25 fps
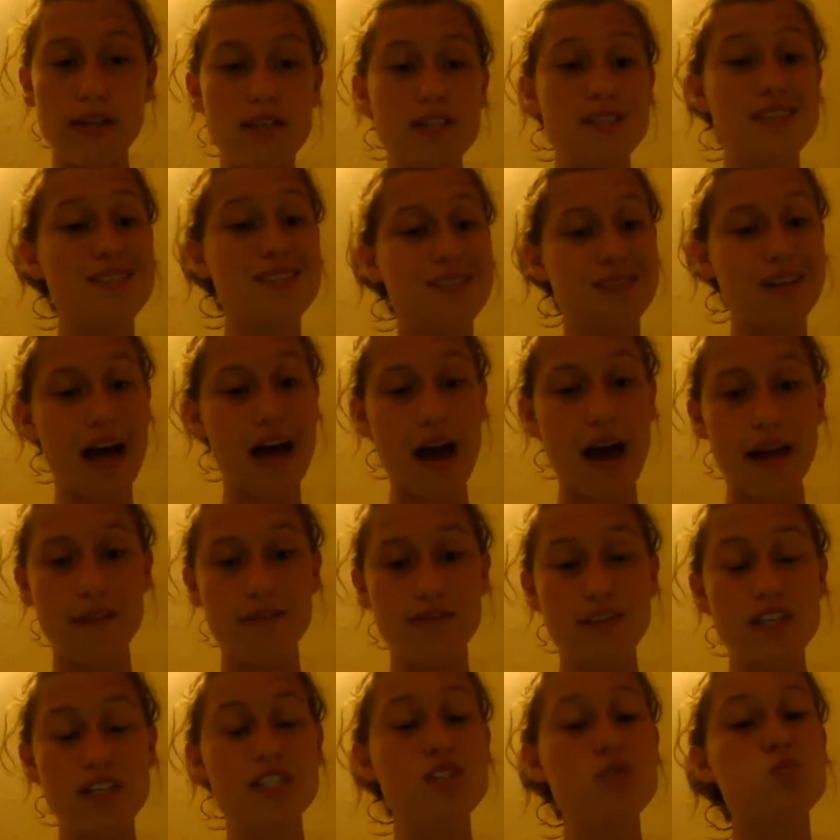This is life.
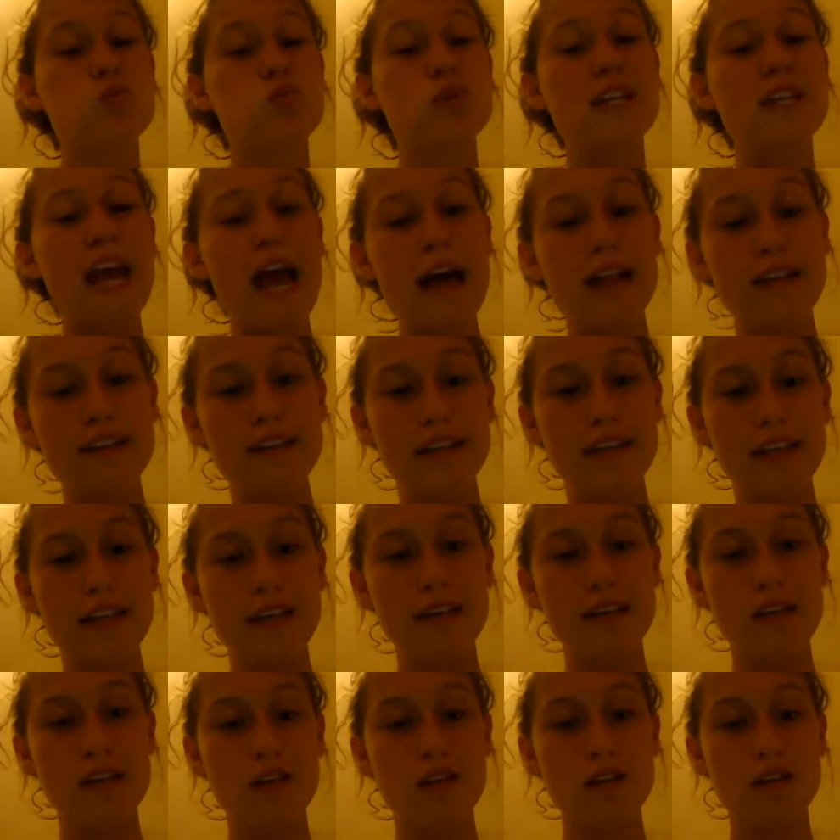This is reality.
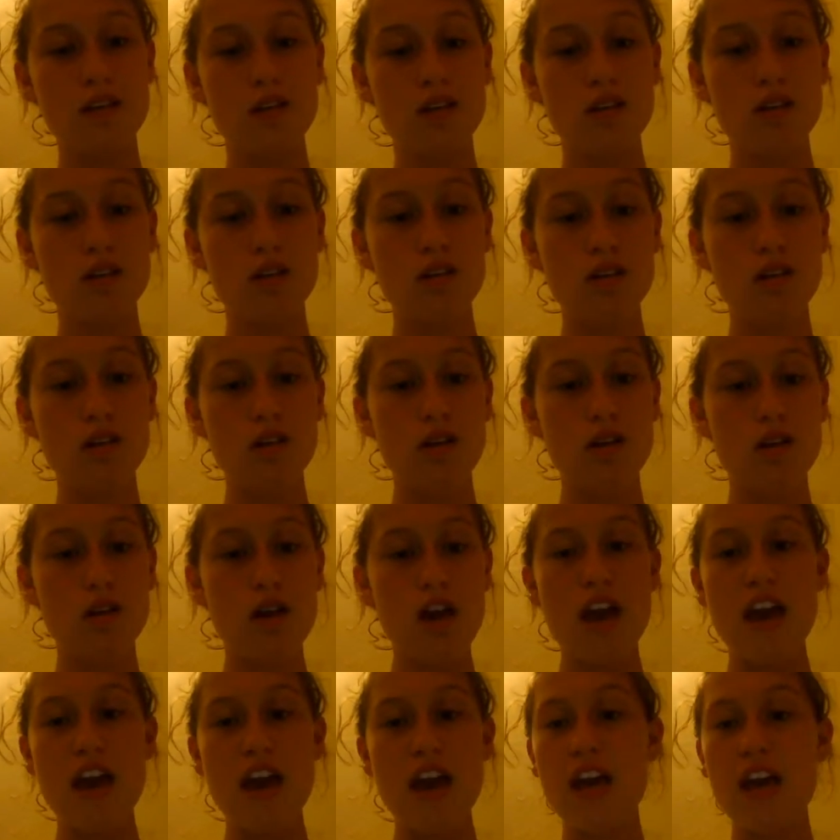
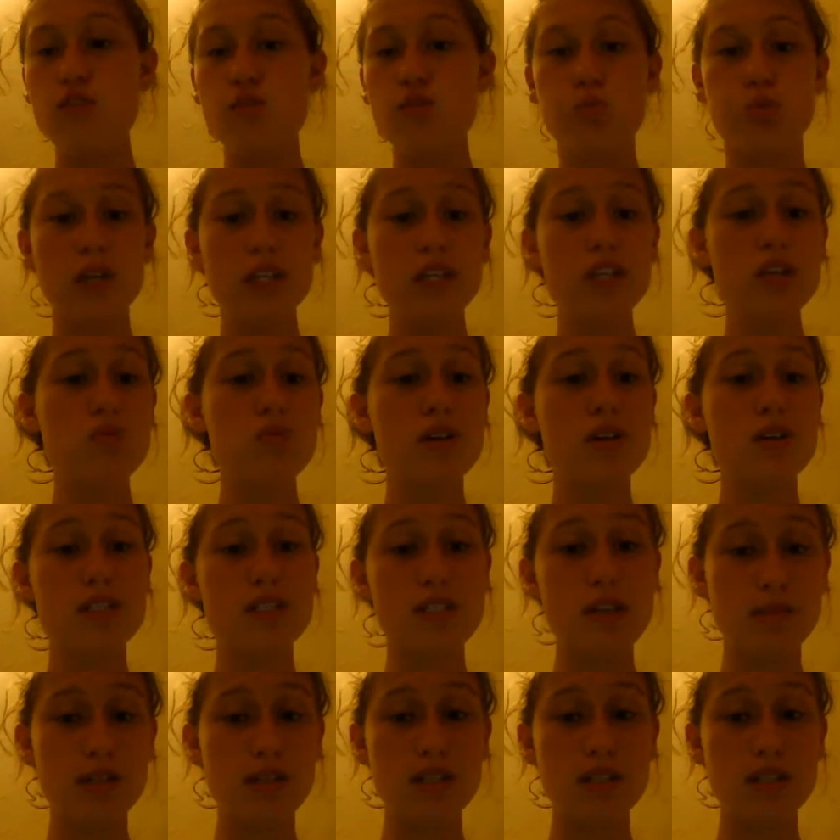If you really want
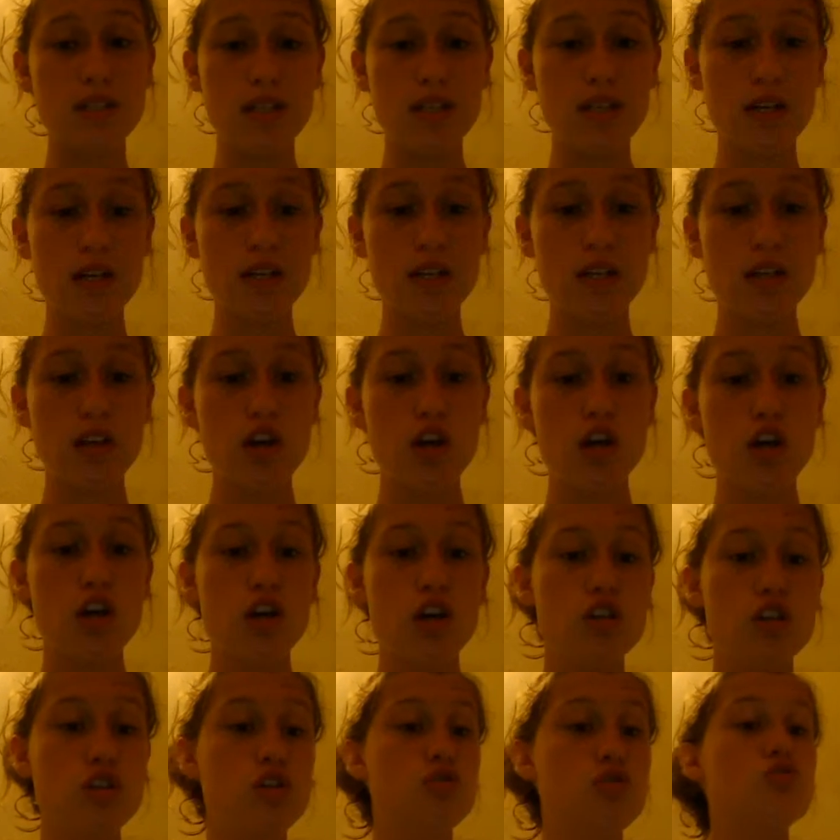something done,
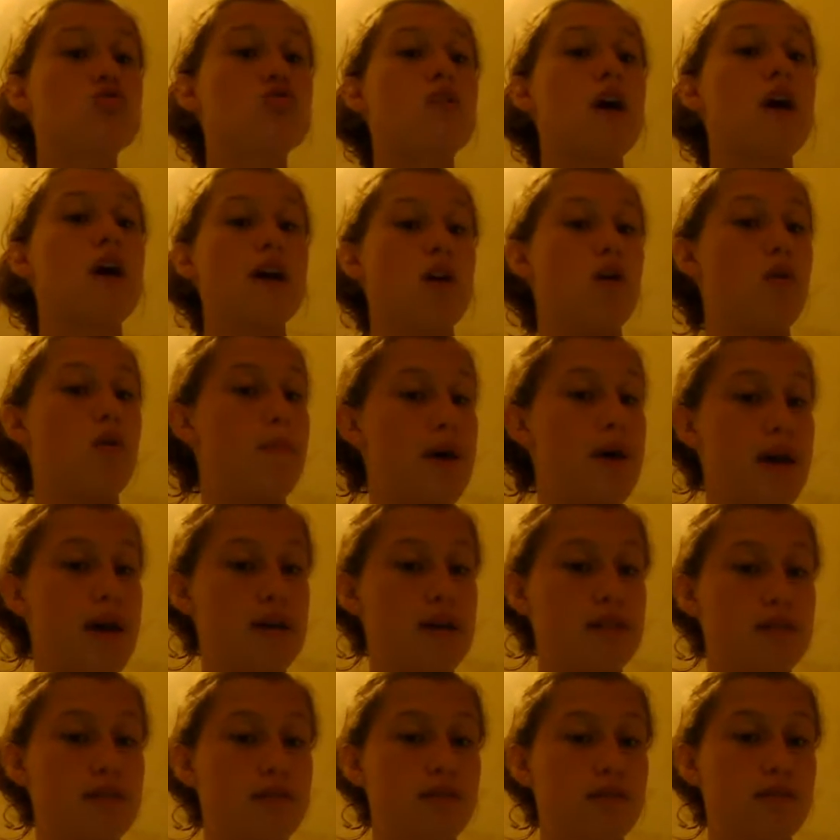you try your best.
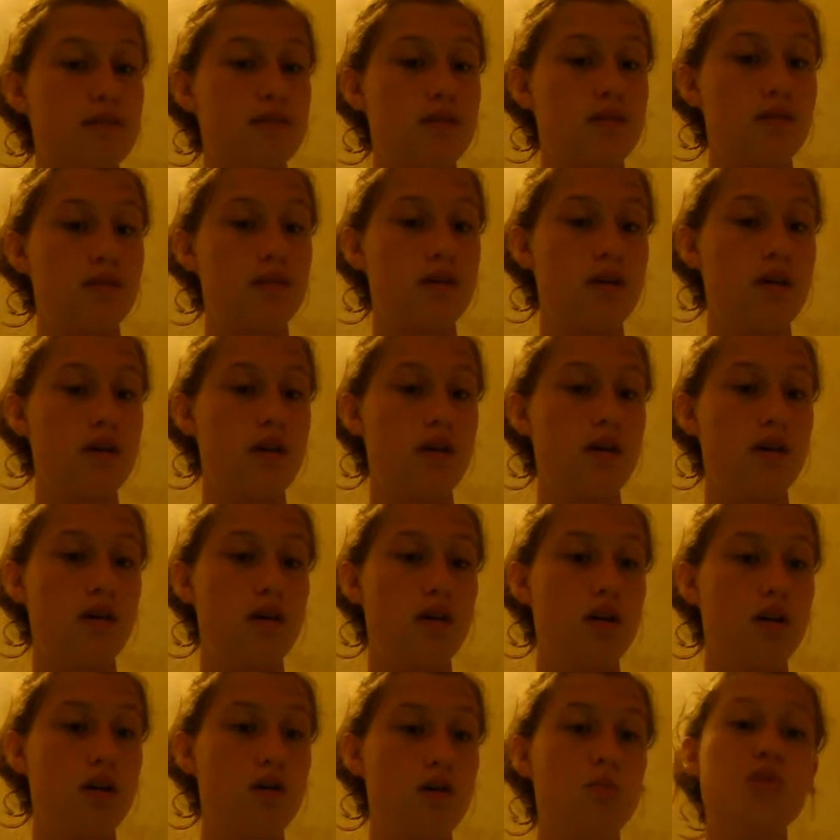
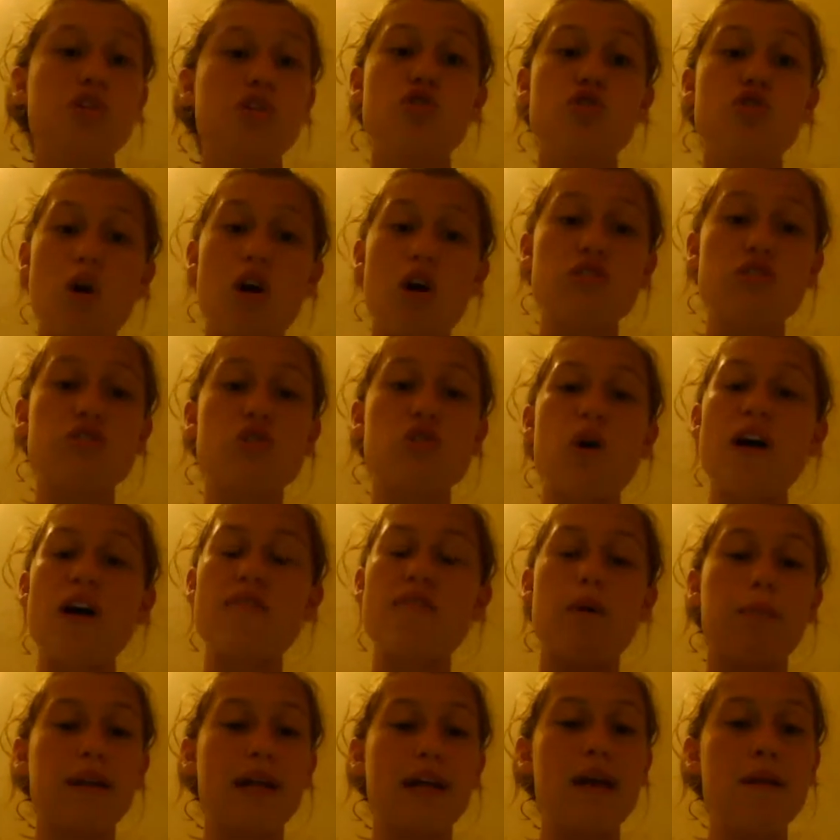But you also have
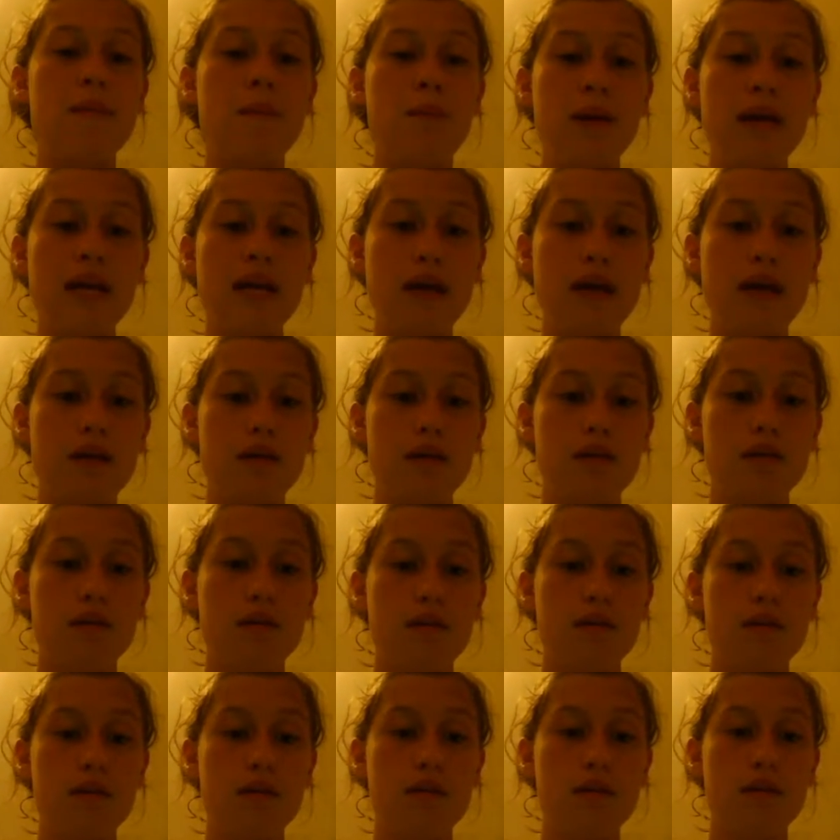a plan B.
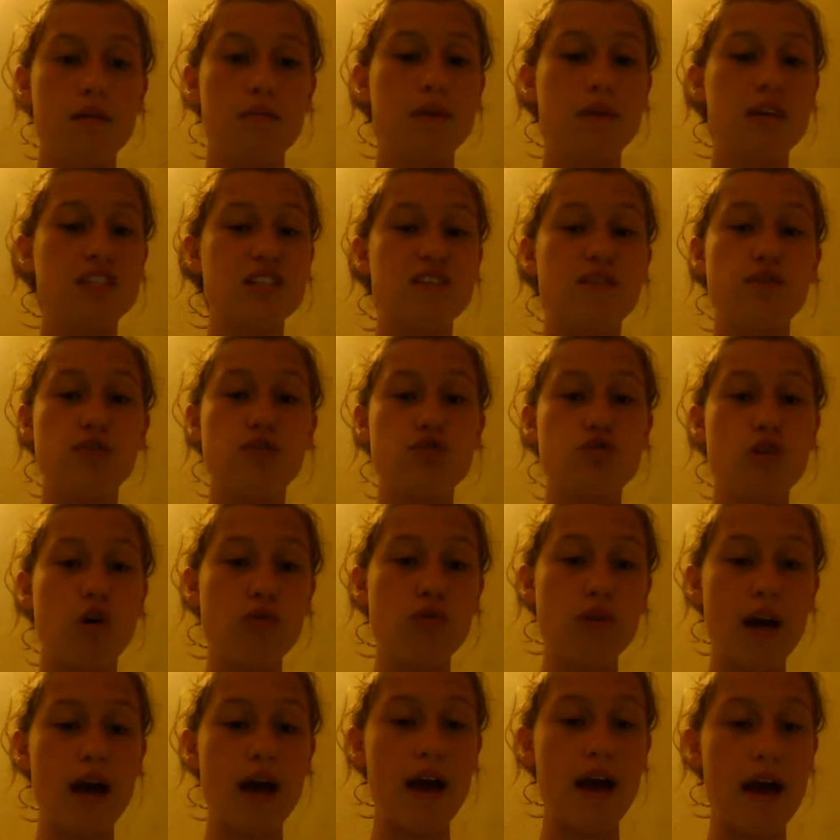Because if you do
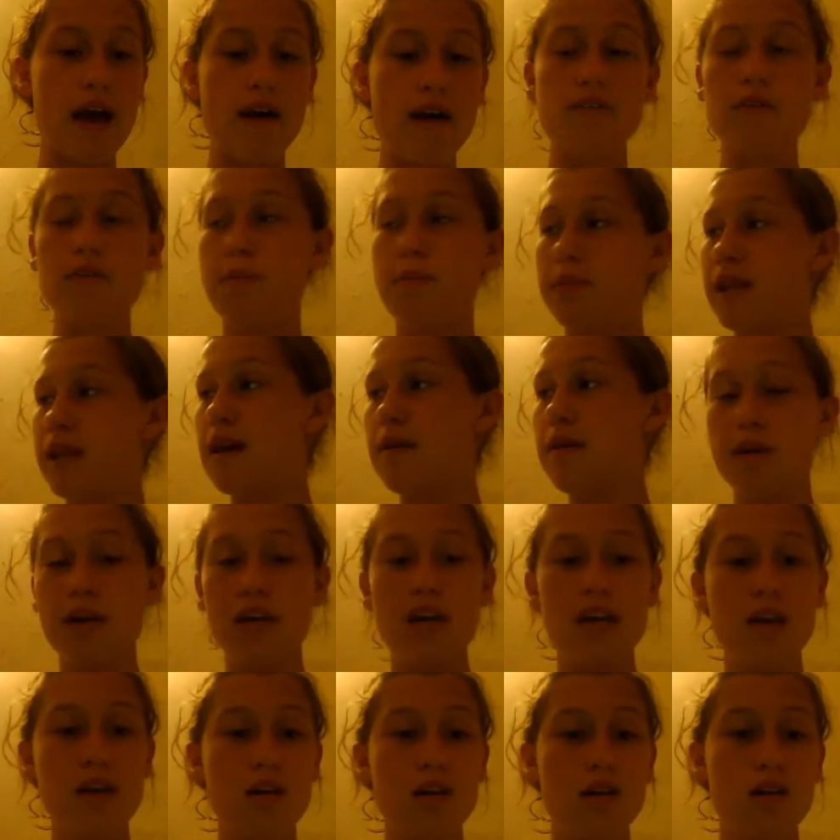not have a plan
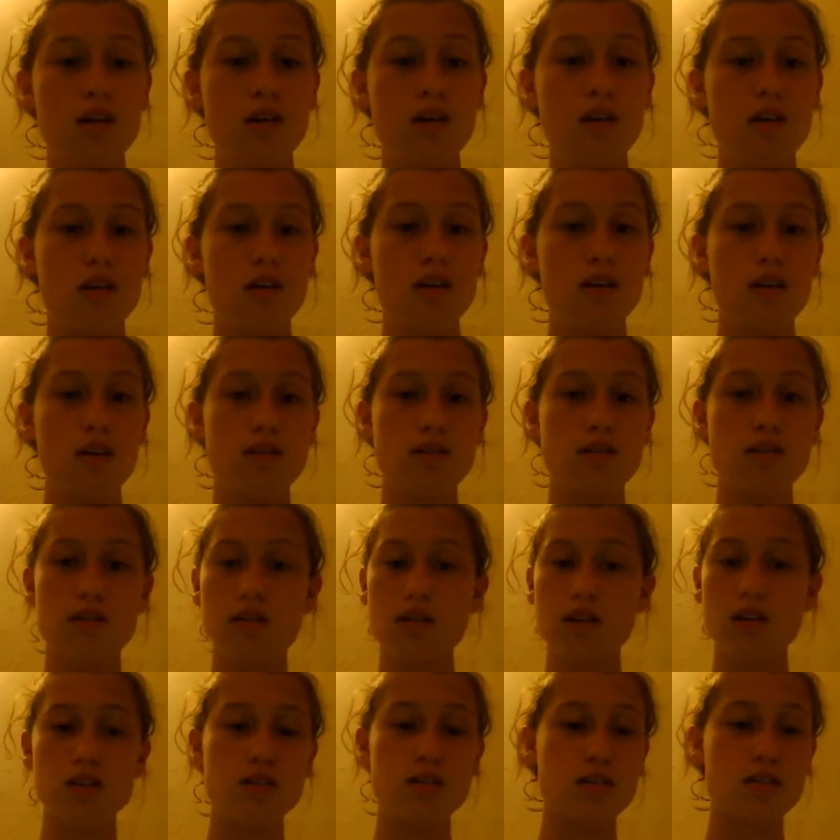B,
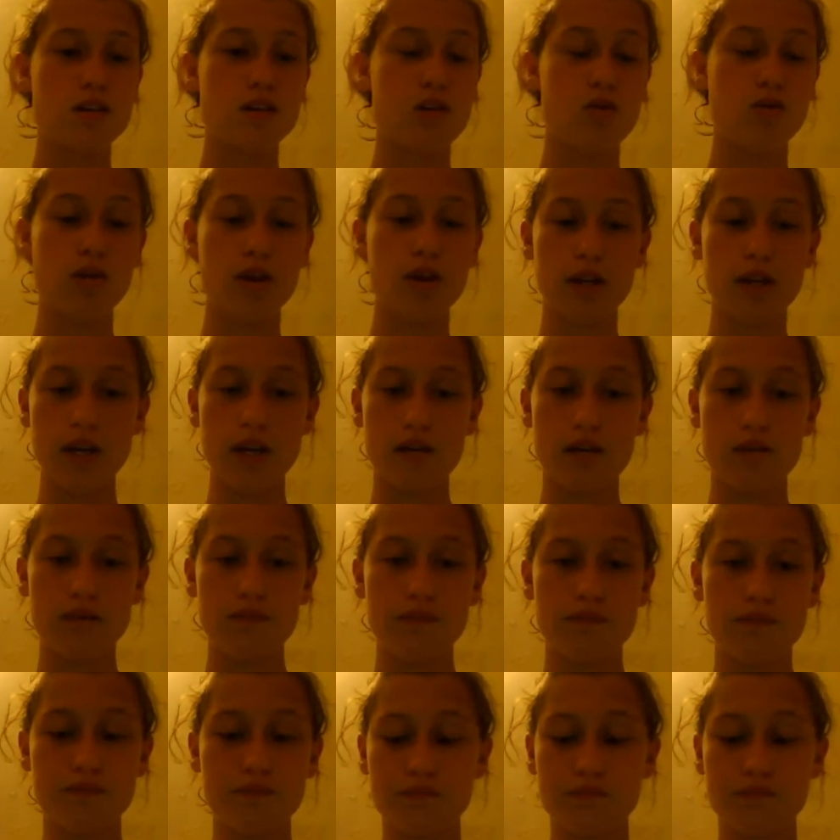nothing's going to work out.